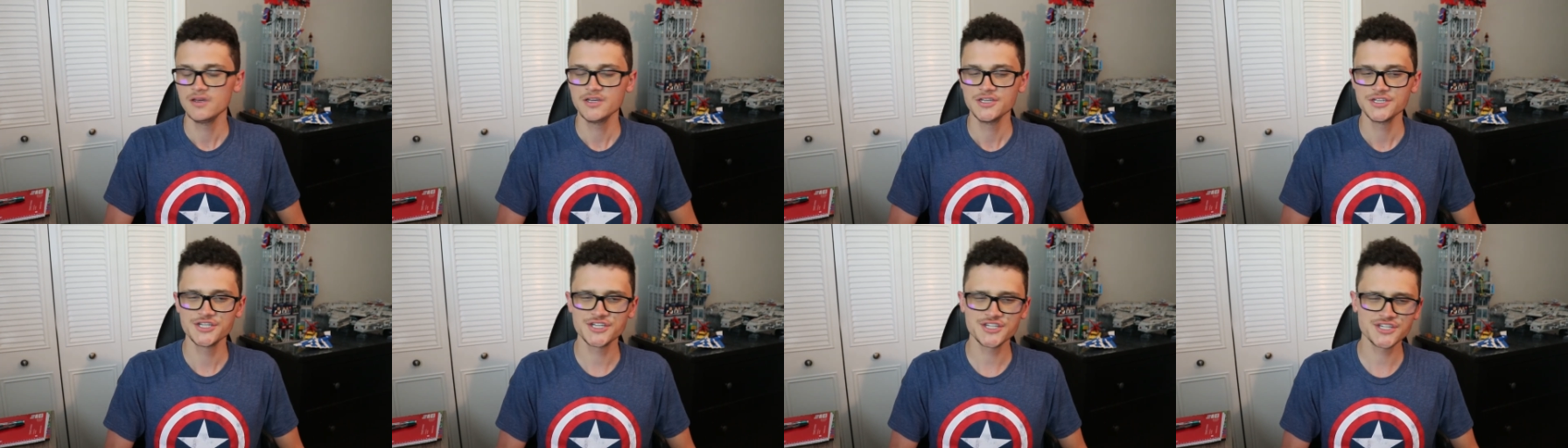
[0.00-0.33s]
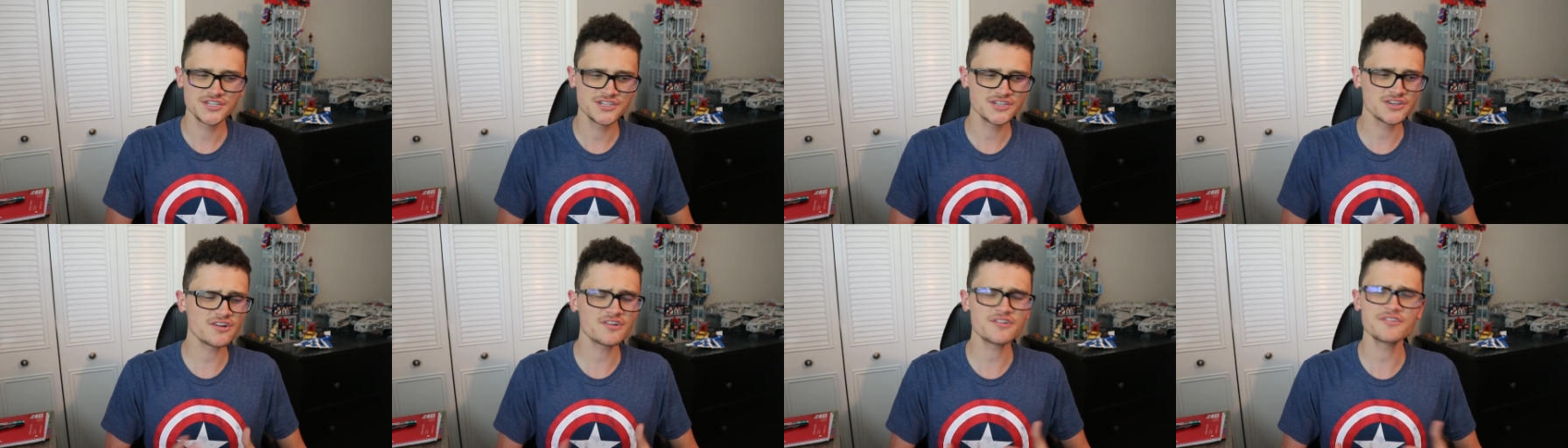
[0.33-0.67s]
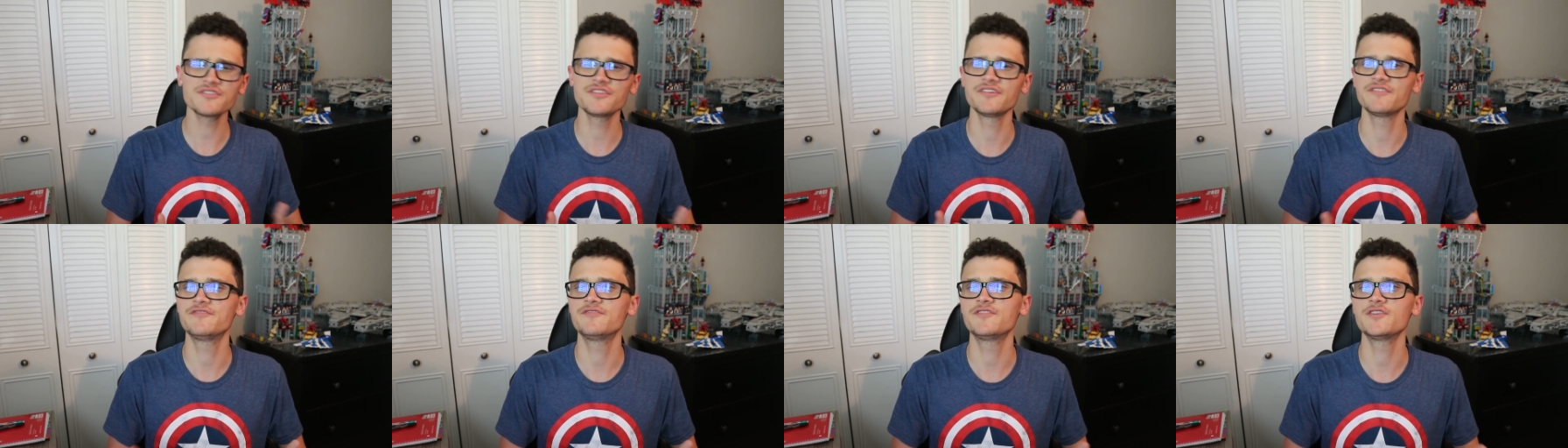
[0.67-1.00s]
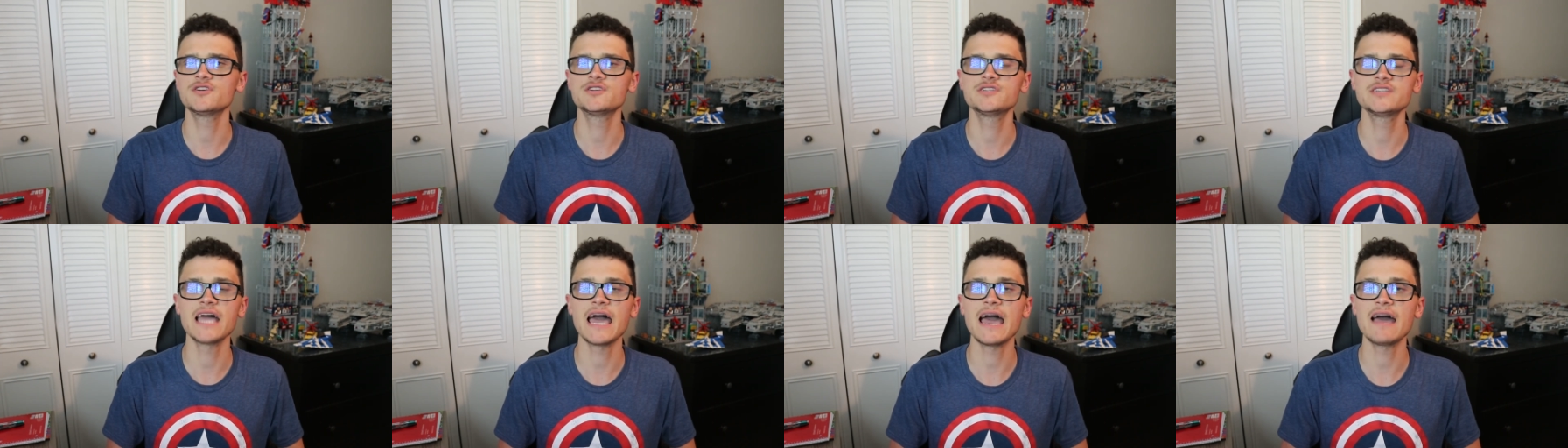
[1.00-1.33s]
Sure, the
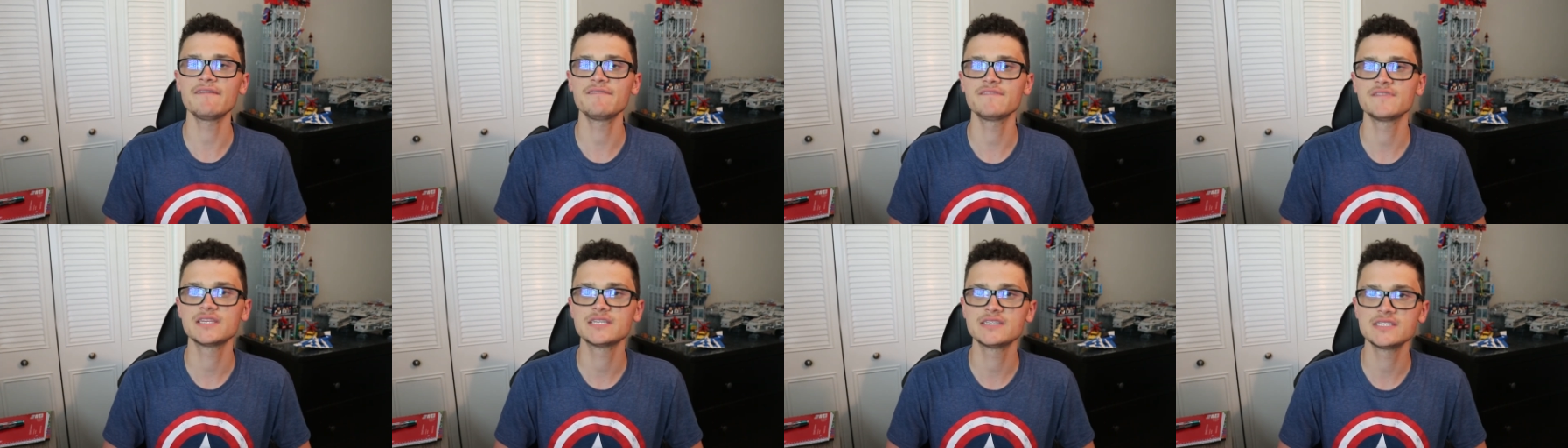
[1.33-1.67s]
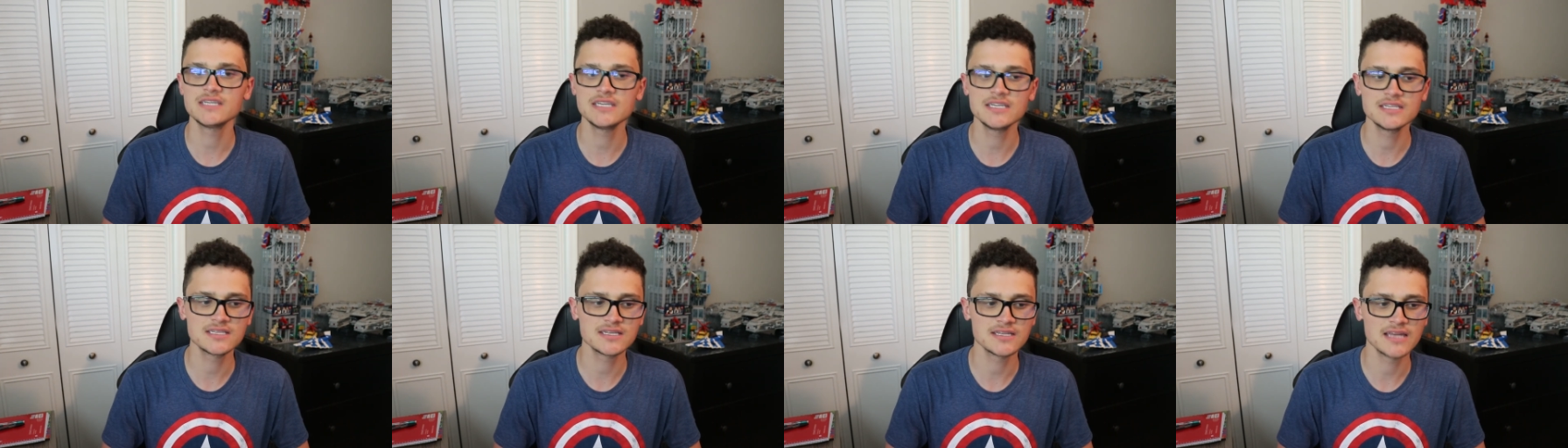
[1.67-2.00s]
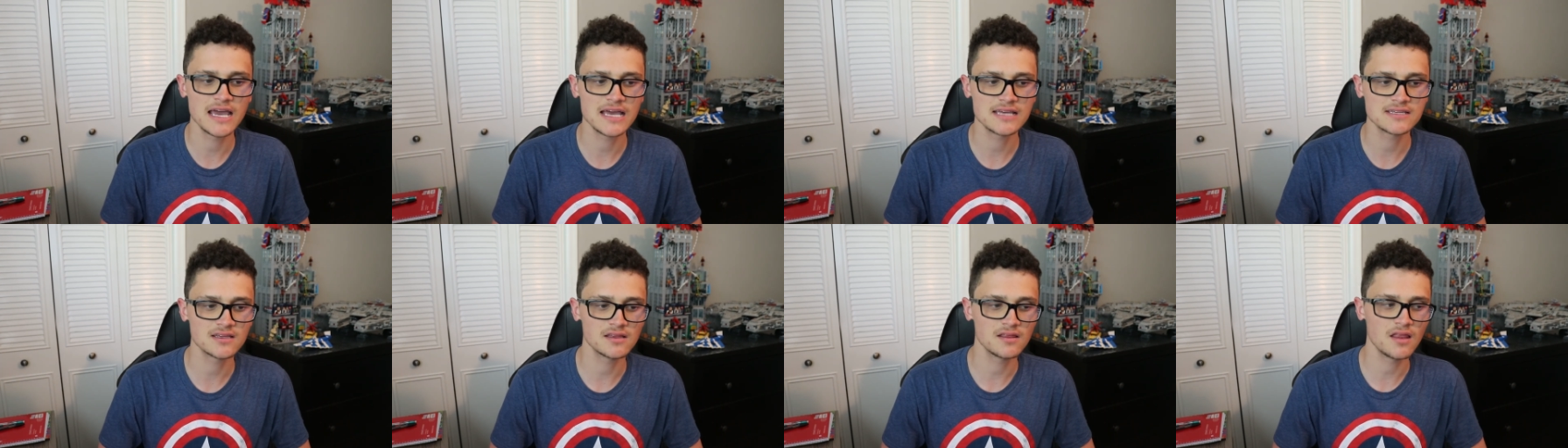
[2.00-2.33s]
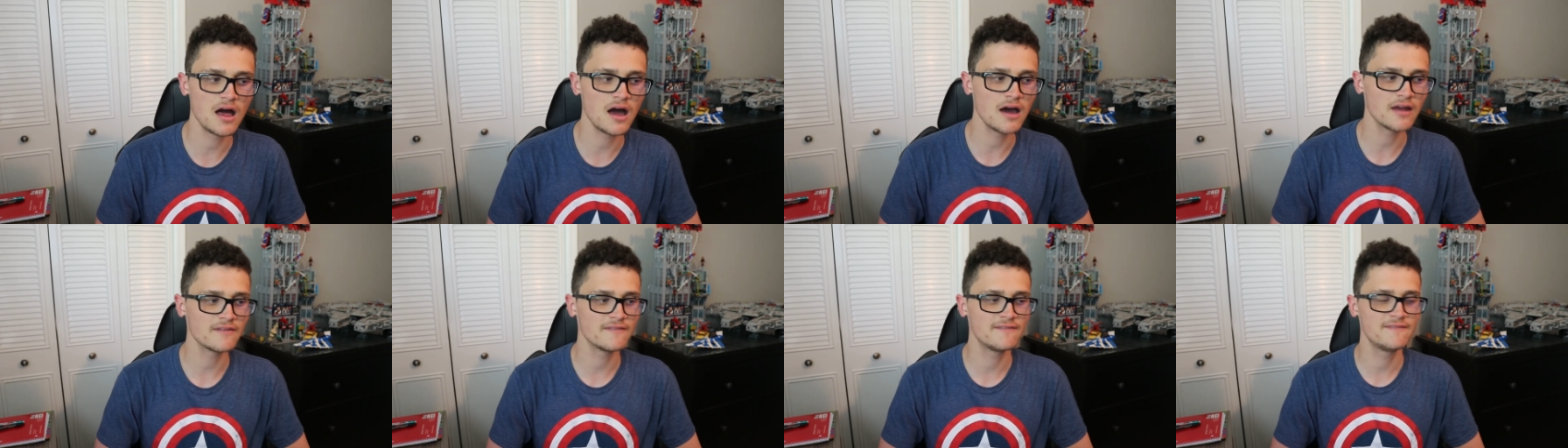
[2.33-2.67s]
first half of the season has a
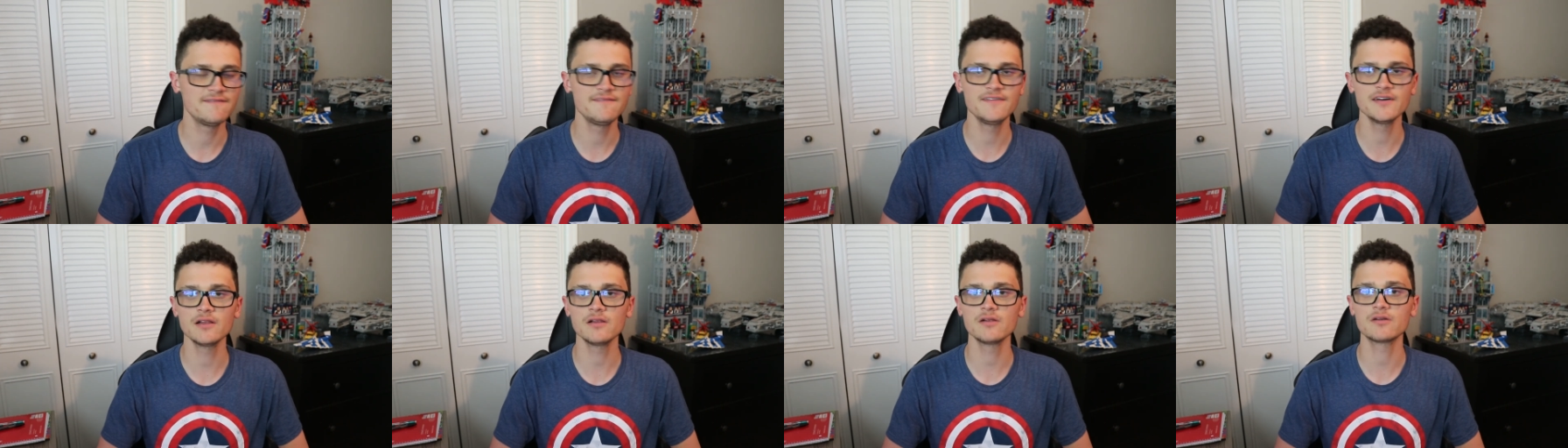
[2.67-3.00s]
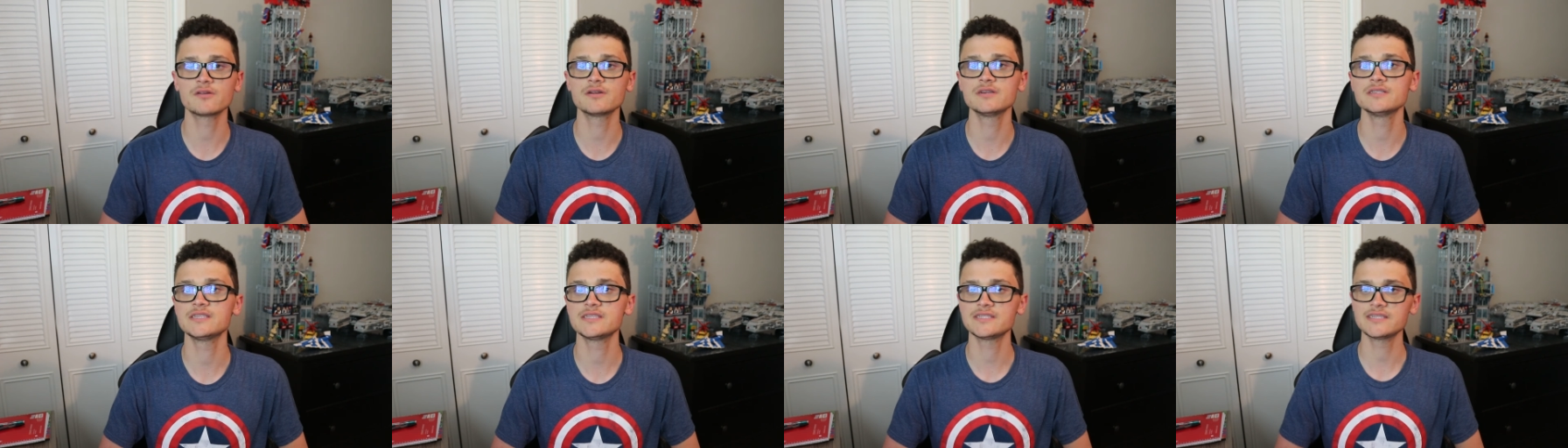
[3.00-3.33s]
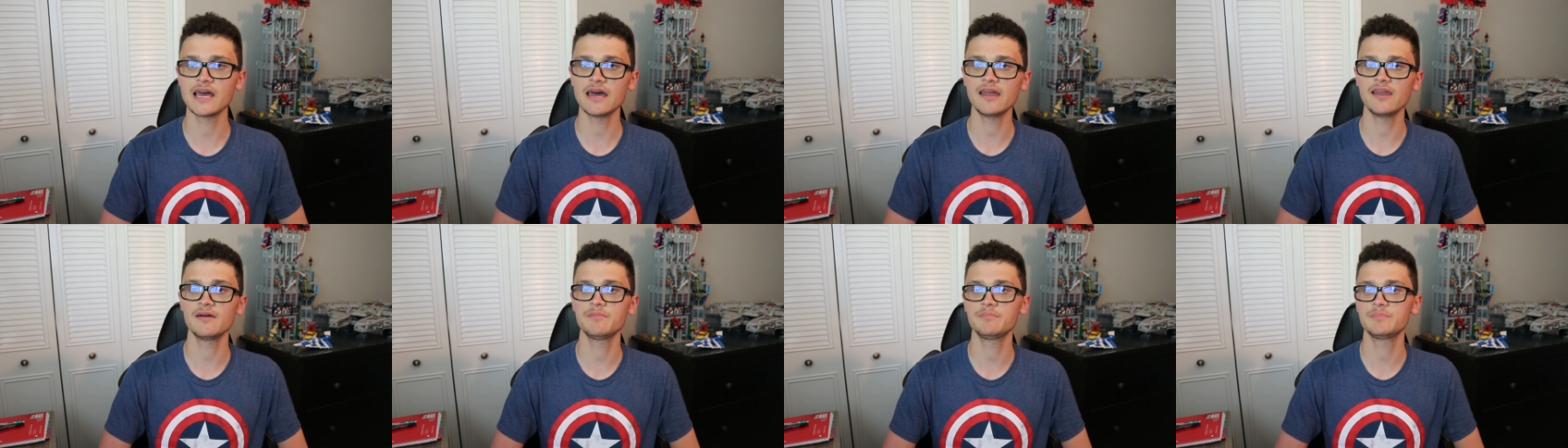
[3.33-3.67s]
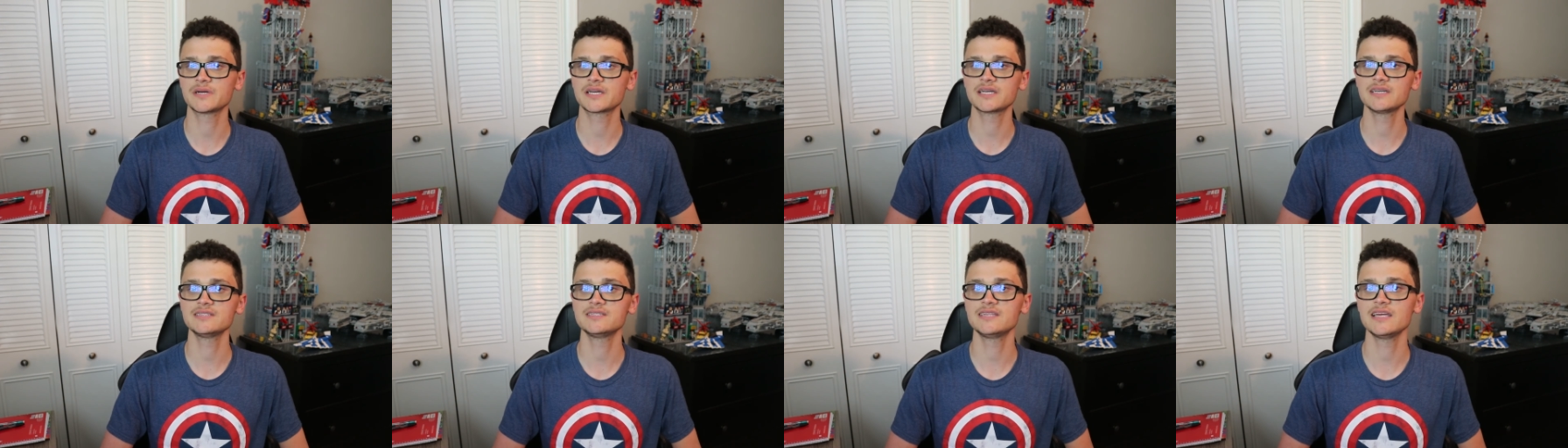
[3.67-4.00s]
lot of filler and setup
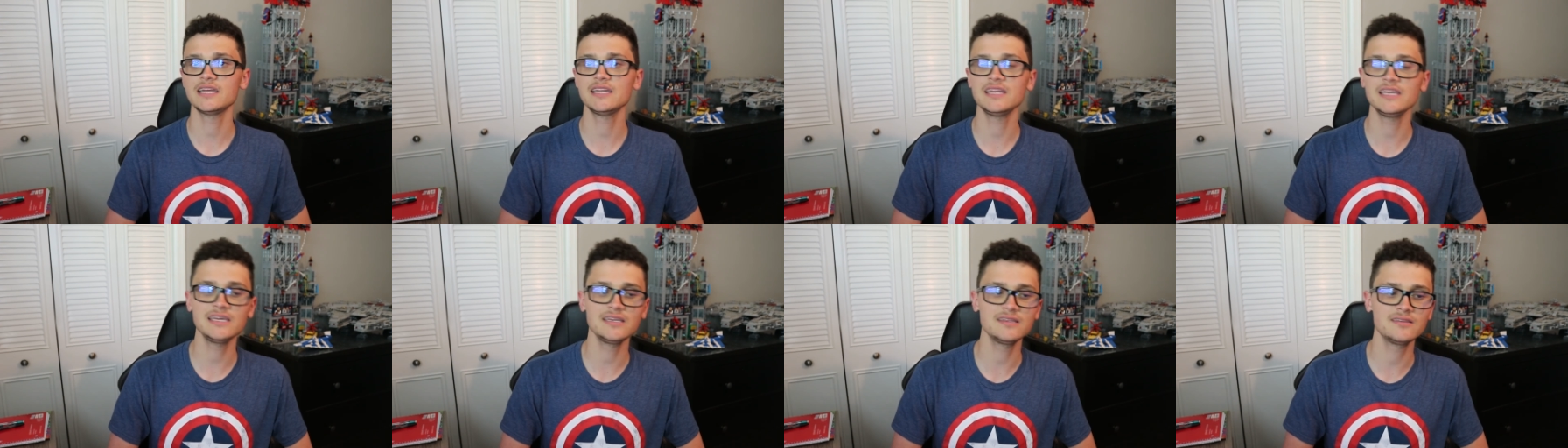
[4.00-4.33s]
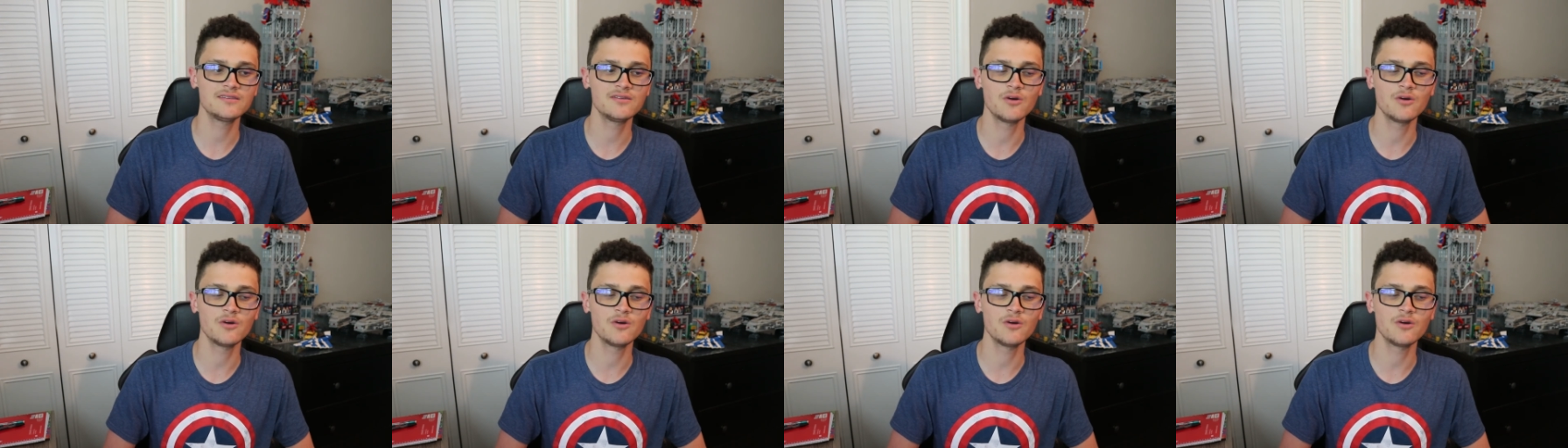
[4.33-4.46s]
because they need